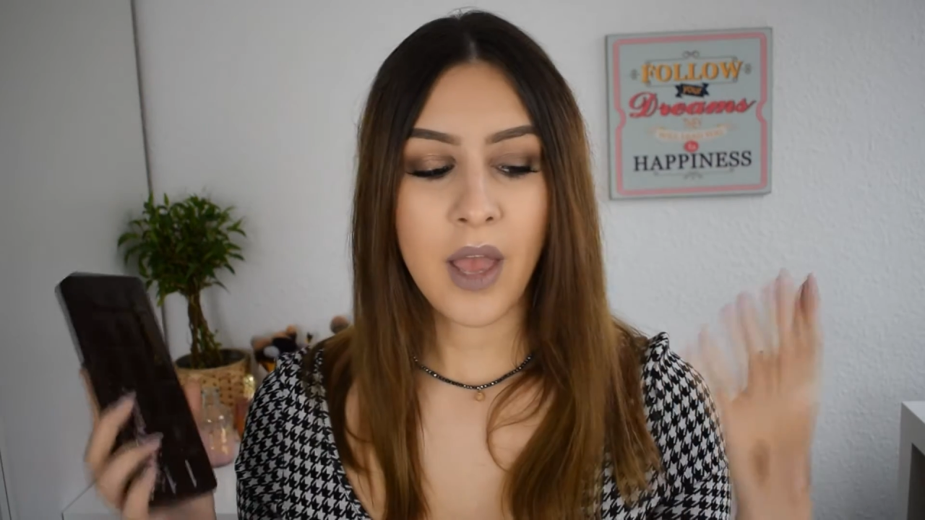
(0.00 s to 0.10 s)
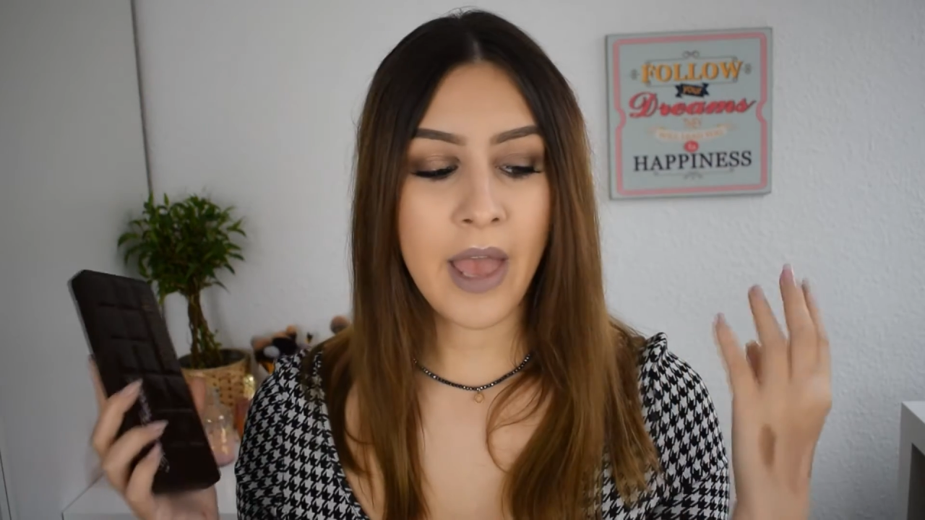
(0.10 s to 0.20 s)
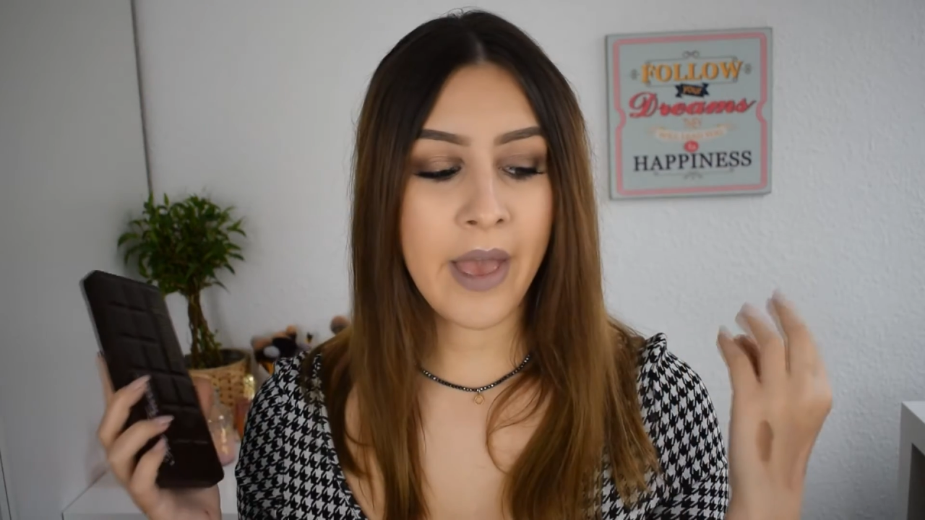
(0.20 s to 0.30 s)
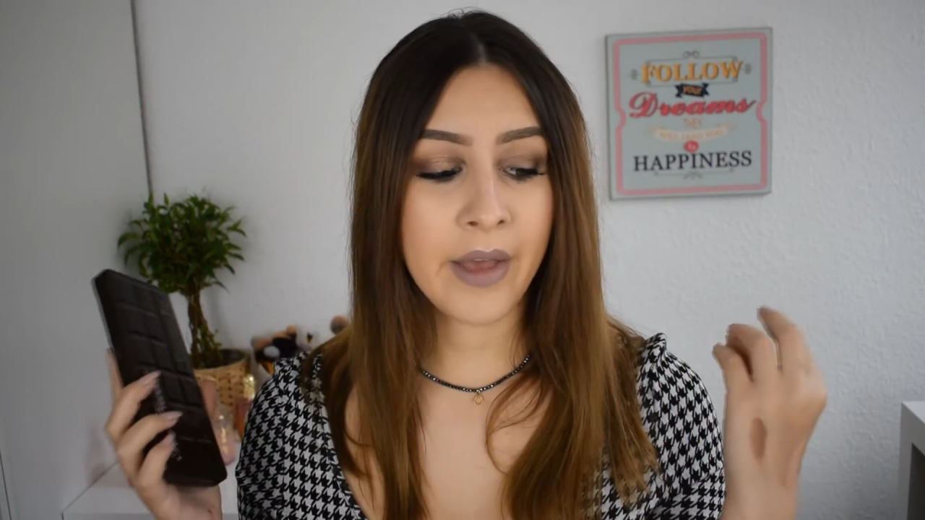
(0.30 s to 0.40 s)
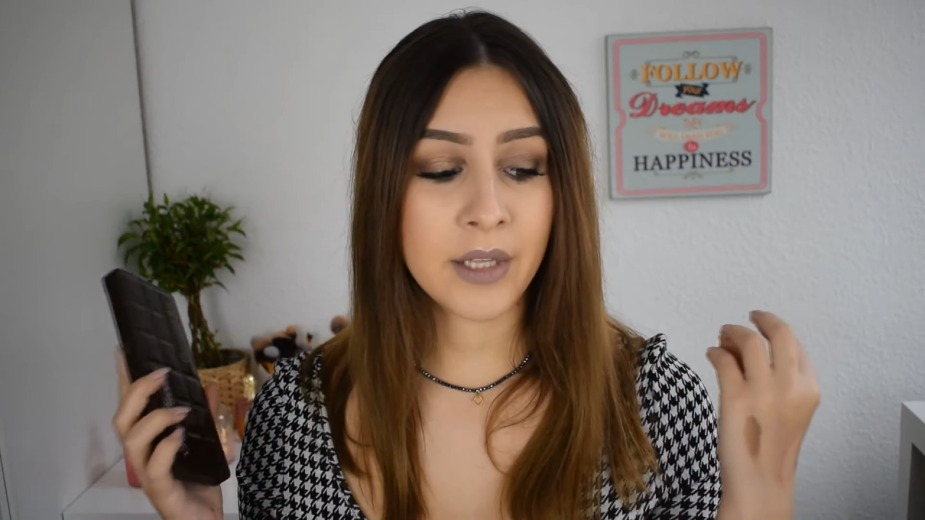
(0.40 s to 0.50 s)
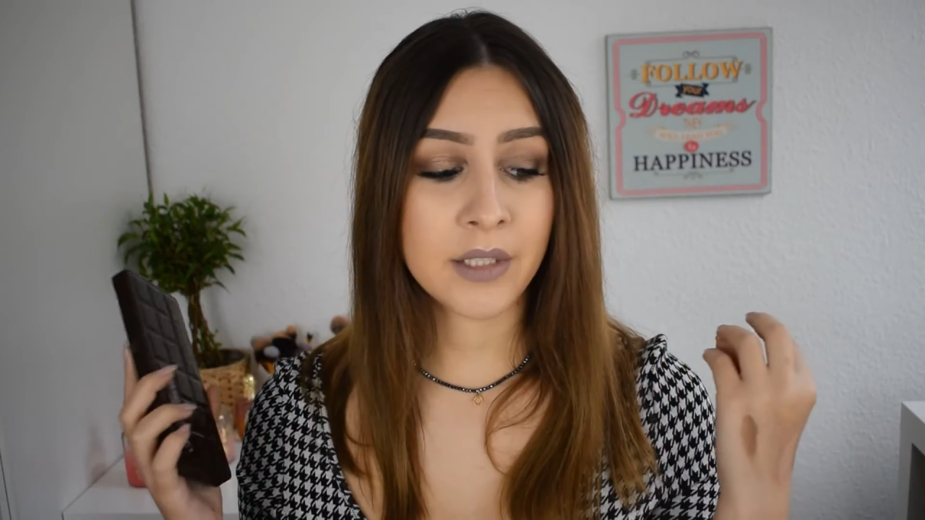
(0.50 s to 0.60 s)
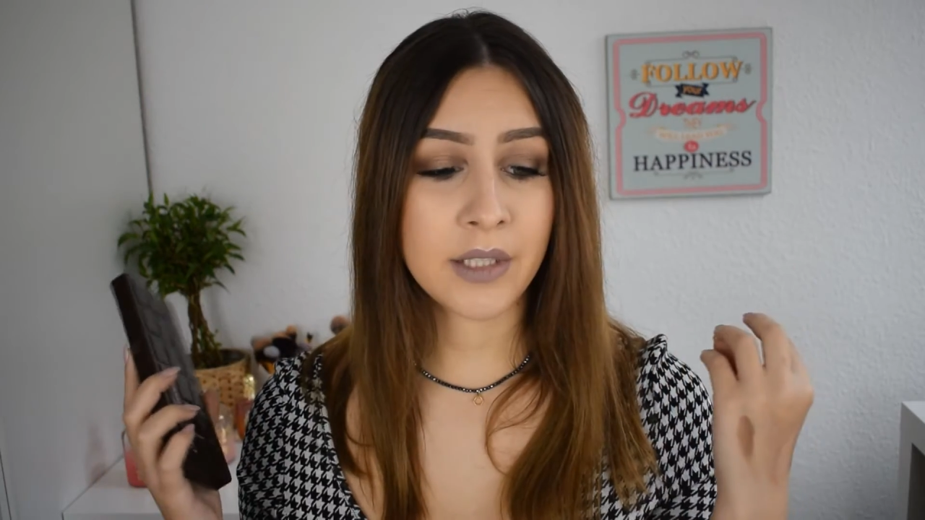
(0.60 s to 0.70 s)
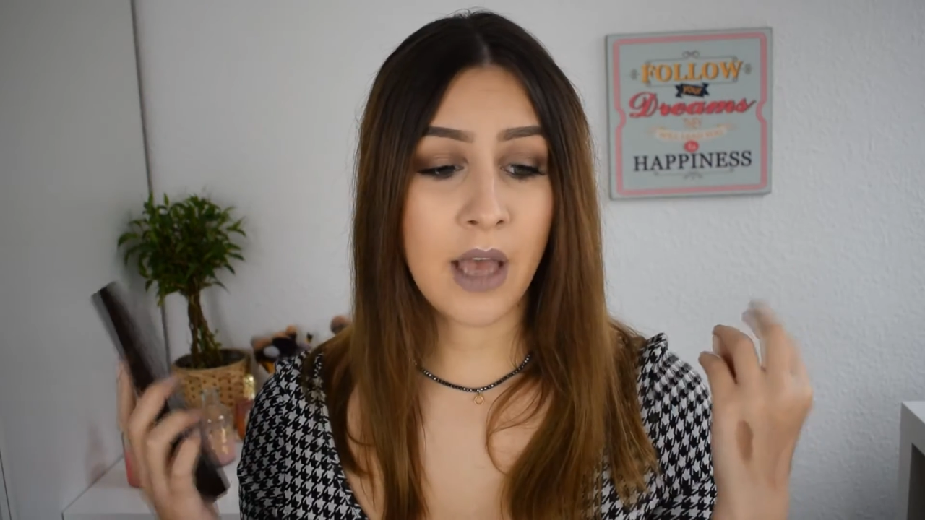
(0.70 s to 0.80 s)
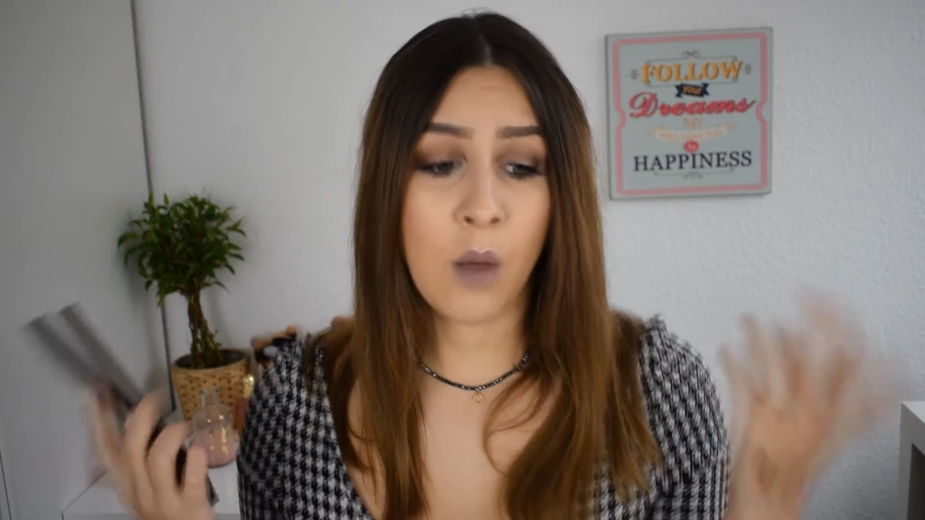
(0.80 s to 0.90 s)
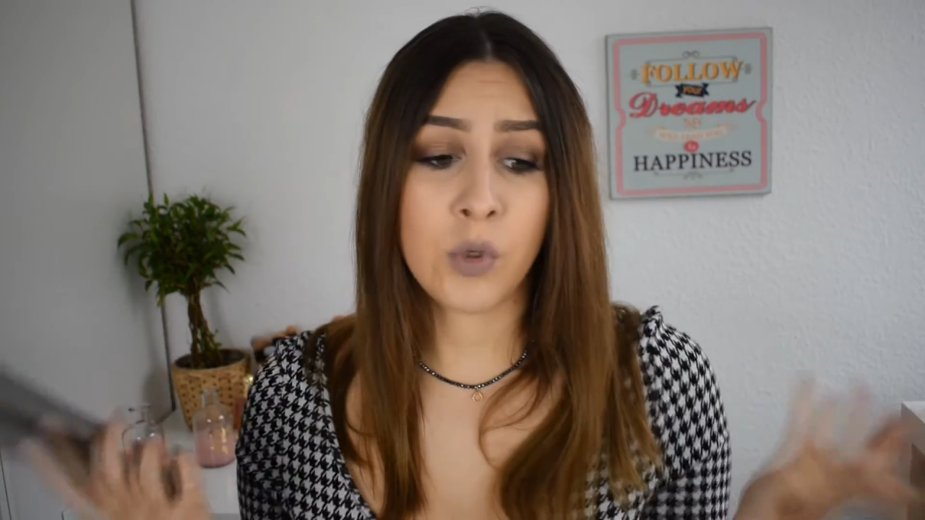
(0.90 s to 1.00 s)
And
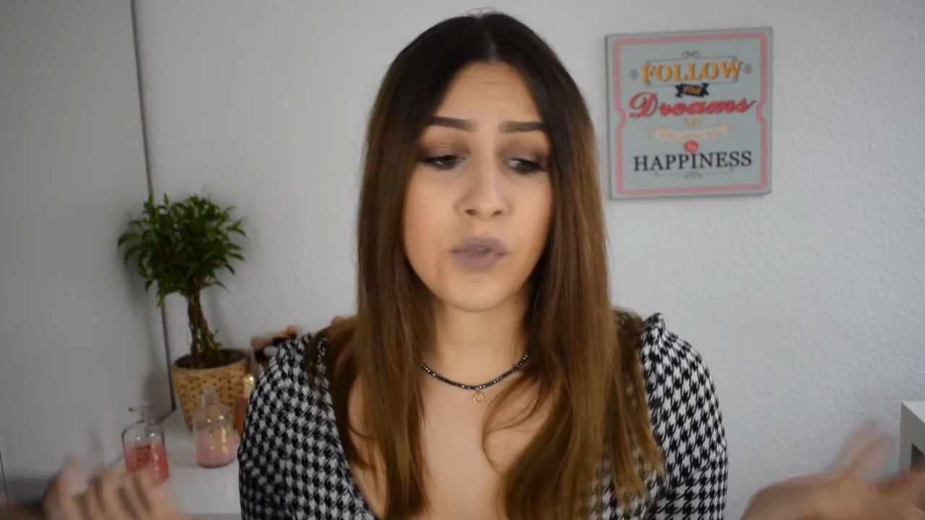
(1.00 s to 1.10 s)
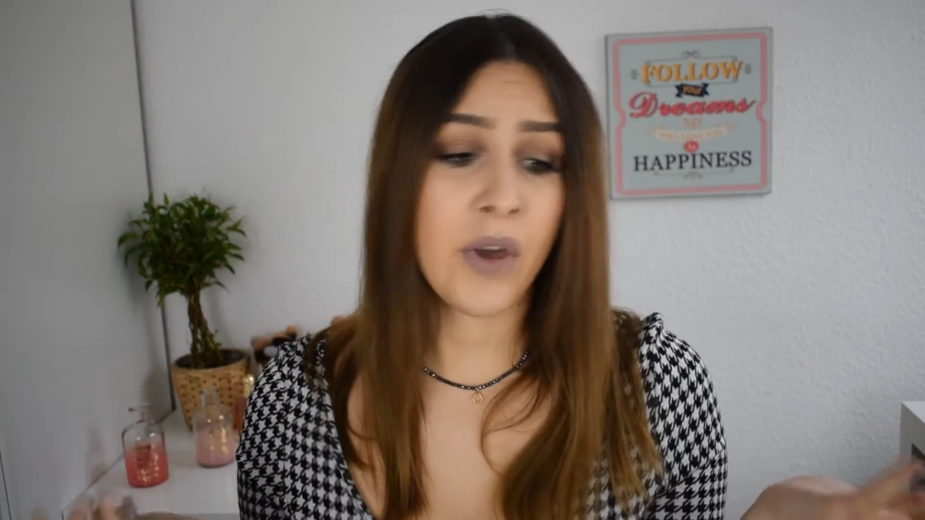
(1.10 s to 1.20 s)
I was